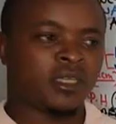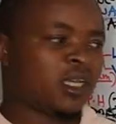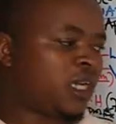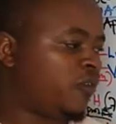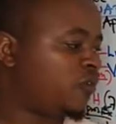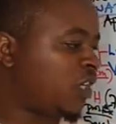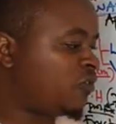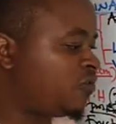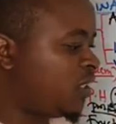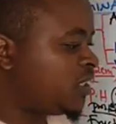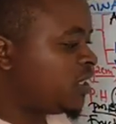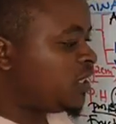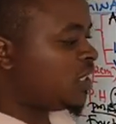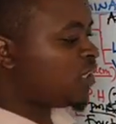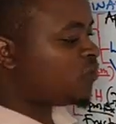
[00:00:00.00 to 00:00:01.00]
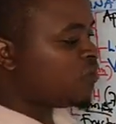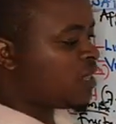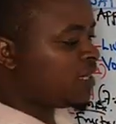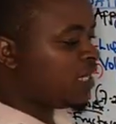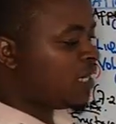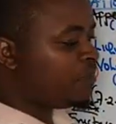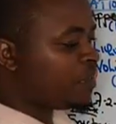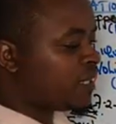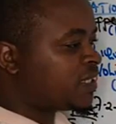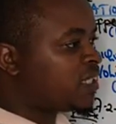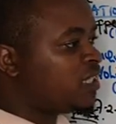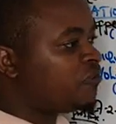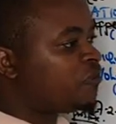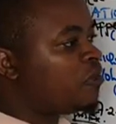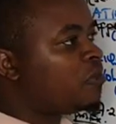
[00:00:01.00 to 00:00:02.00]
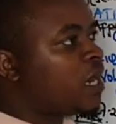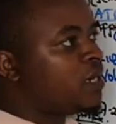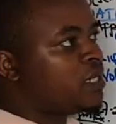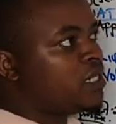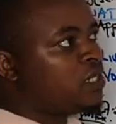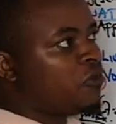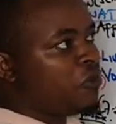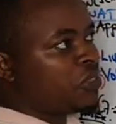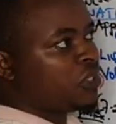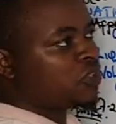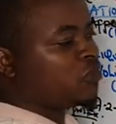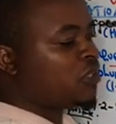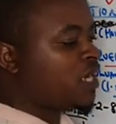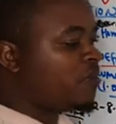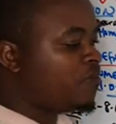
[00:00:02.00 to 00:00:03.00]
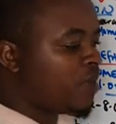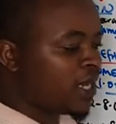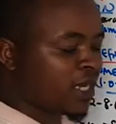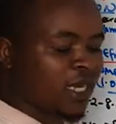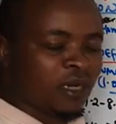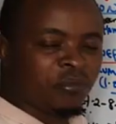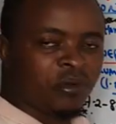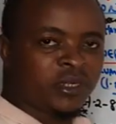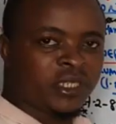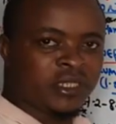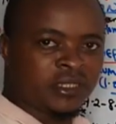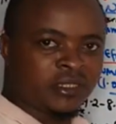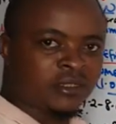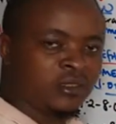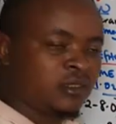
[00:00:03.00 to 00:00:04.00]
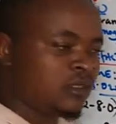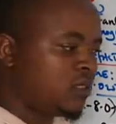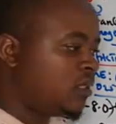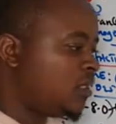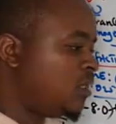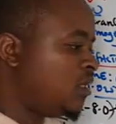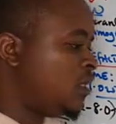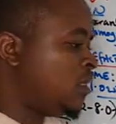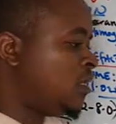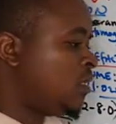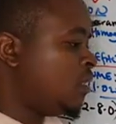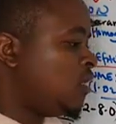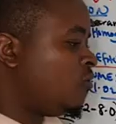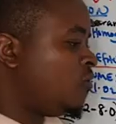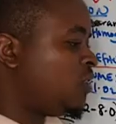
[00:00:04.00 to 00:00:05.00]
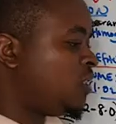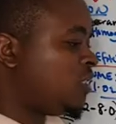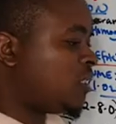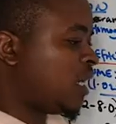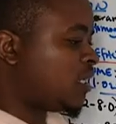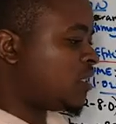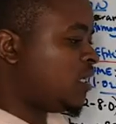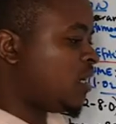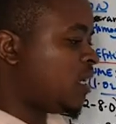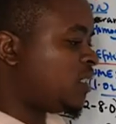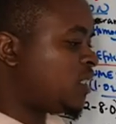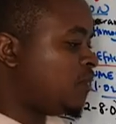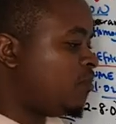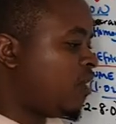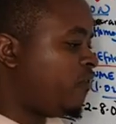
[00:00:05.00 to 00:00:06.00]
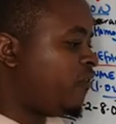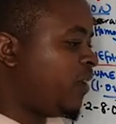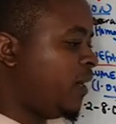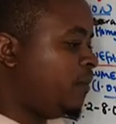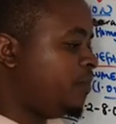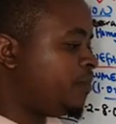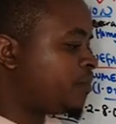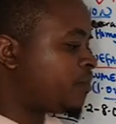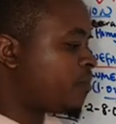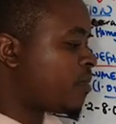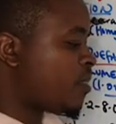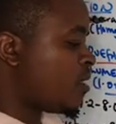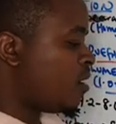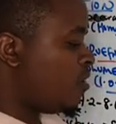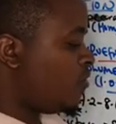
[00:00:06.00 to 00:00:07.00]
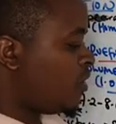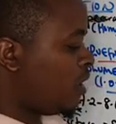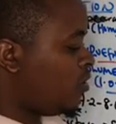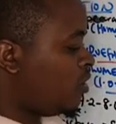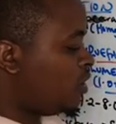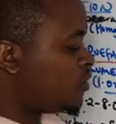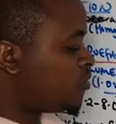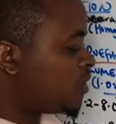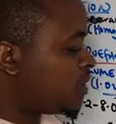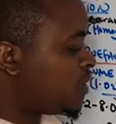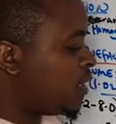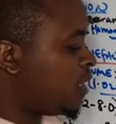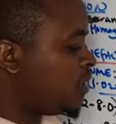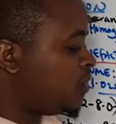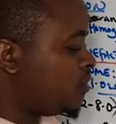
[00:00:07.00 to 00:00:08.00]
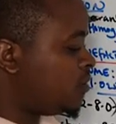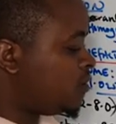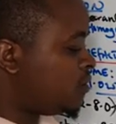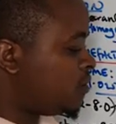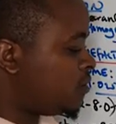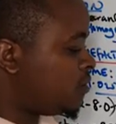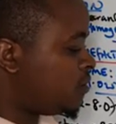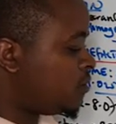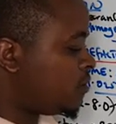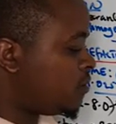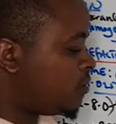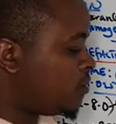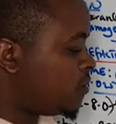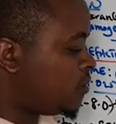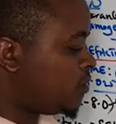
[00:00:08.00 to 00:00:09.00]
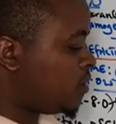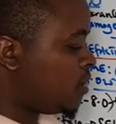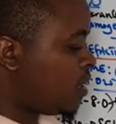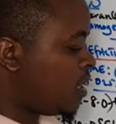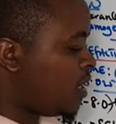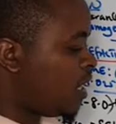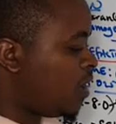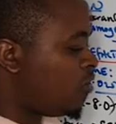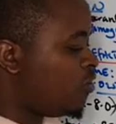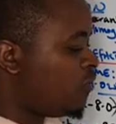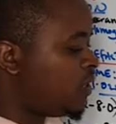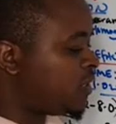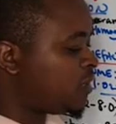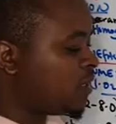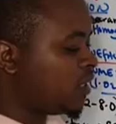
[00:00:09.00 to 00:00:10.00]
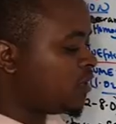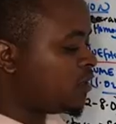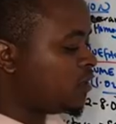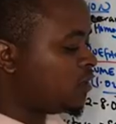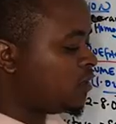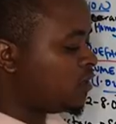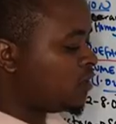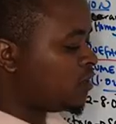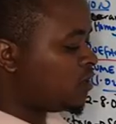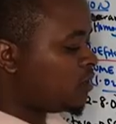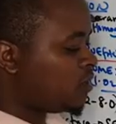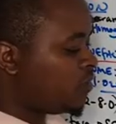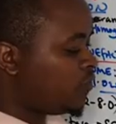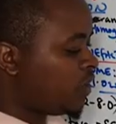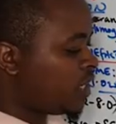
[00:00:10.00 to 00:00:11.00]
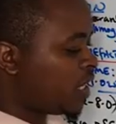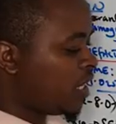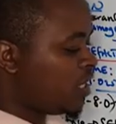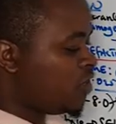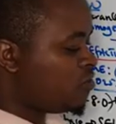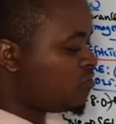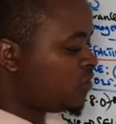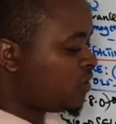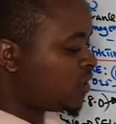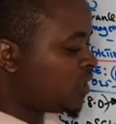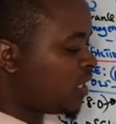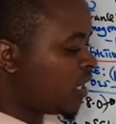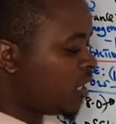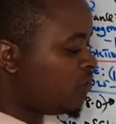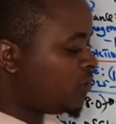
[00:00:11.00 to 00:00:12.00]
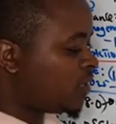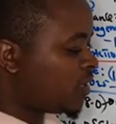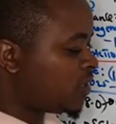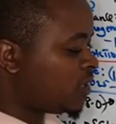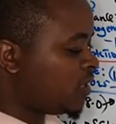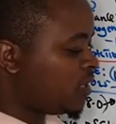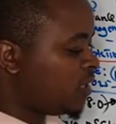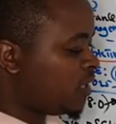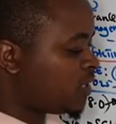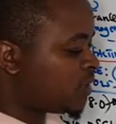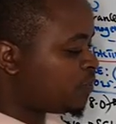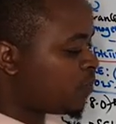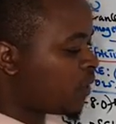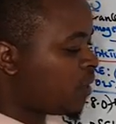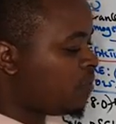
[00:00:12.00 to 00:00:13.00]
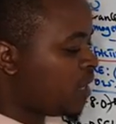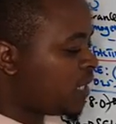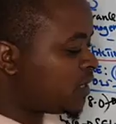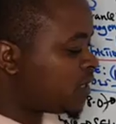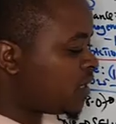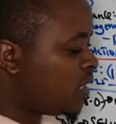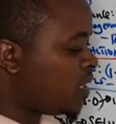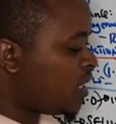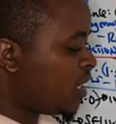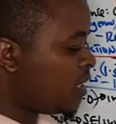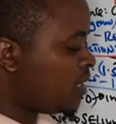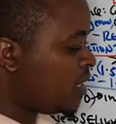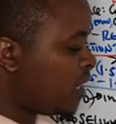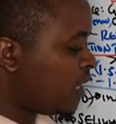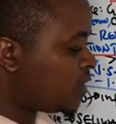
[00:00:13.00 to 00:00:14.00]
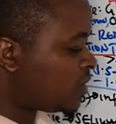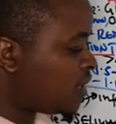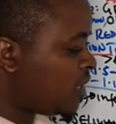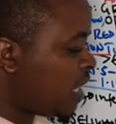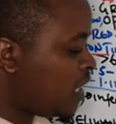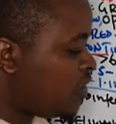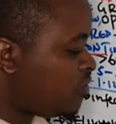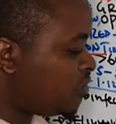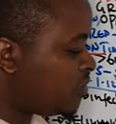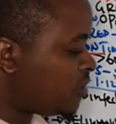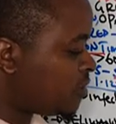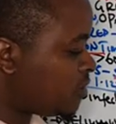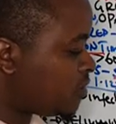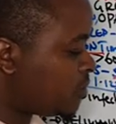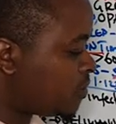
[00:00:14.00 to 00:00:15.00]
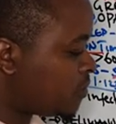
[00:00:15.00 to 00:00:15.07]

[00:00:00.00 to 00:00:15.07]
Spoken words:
After treating it with 10% formalin with sodium bicarbonate, which is acting as a buffer, we are going to stain. And how do we stain? We can use this primary stain and as dilute